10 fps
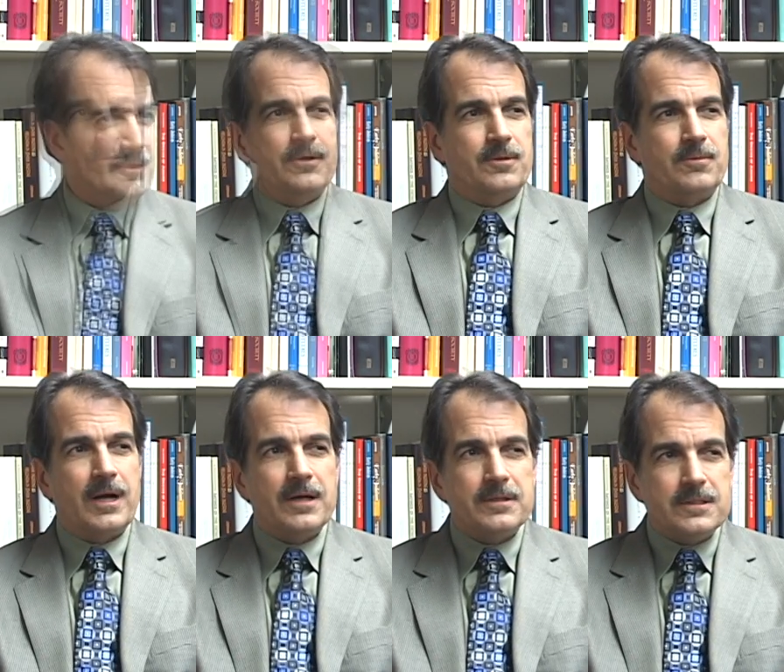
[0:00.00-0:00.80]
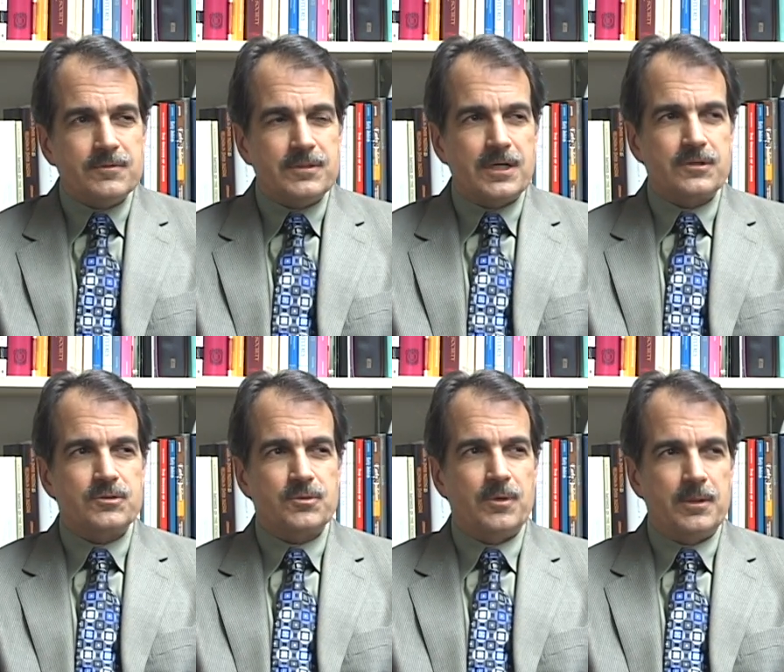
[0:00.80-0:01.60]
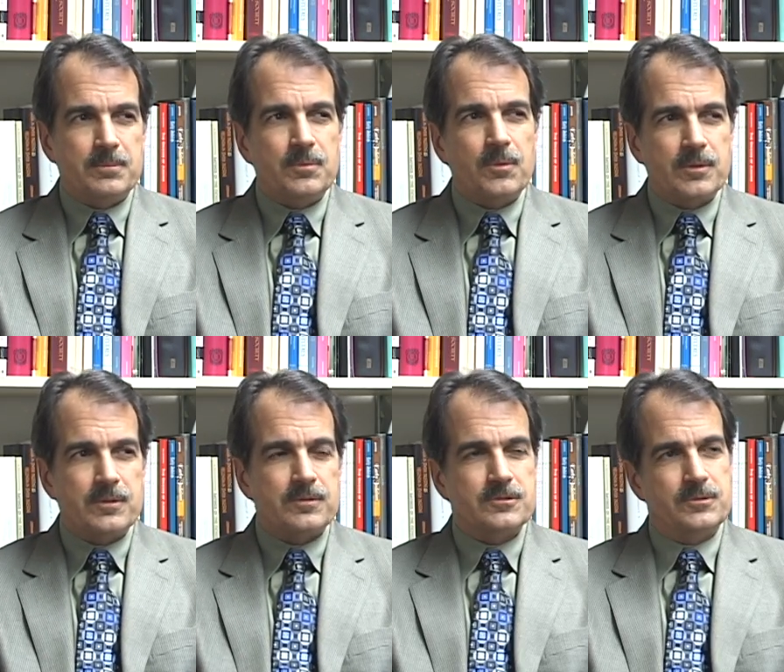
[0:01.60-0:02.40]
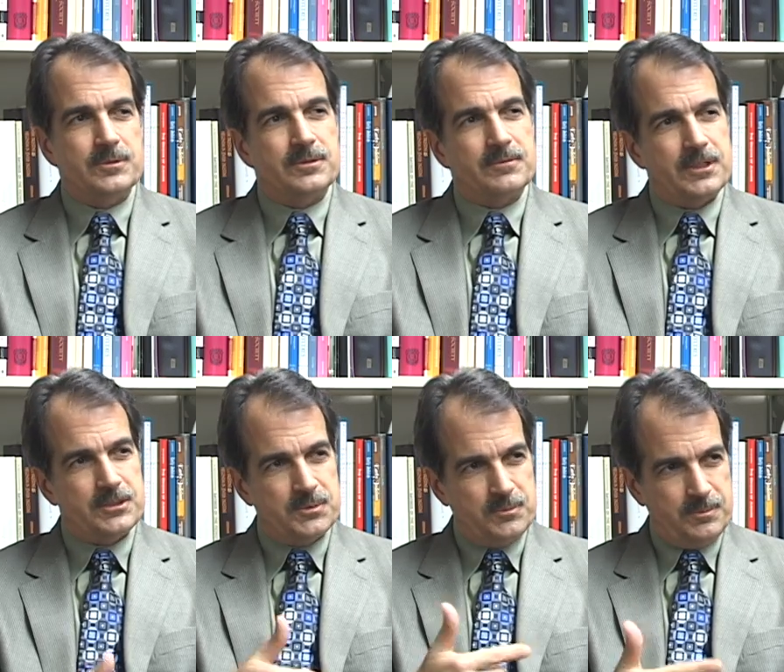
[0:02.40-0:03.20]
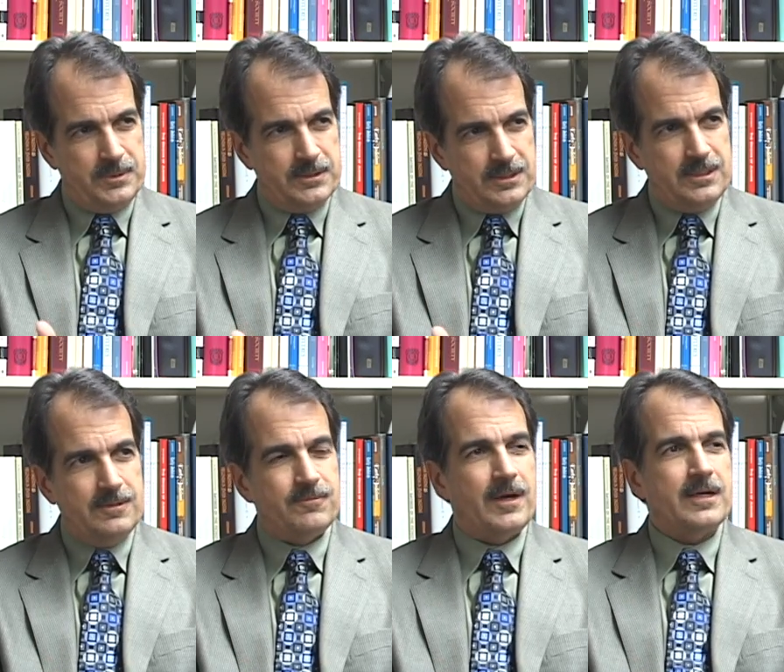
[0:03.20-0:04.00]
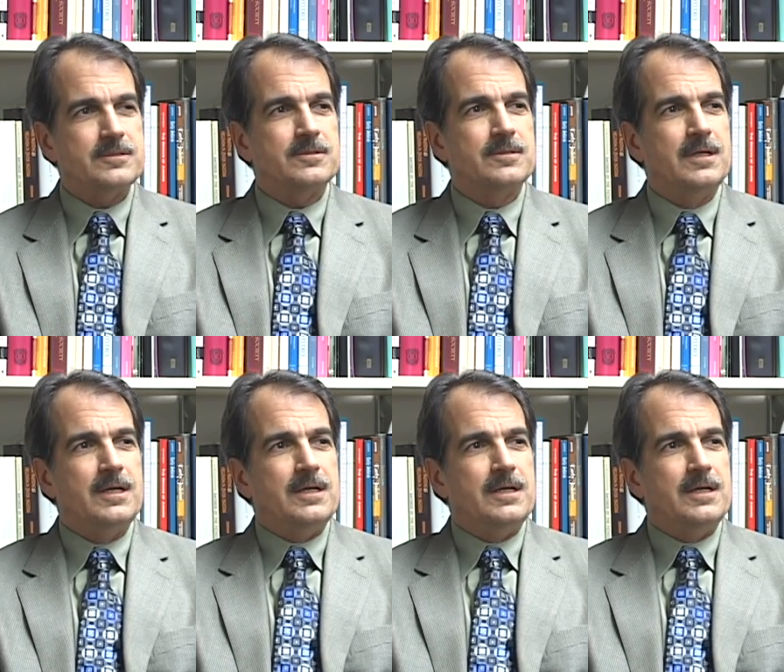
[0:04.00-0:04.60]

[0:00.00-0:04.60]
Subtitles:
The orality of the text is quite important, so alliteration will be a key factor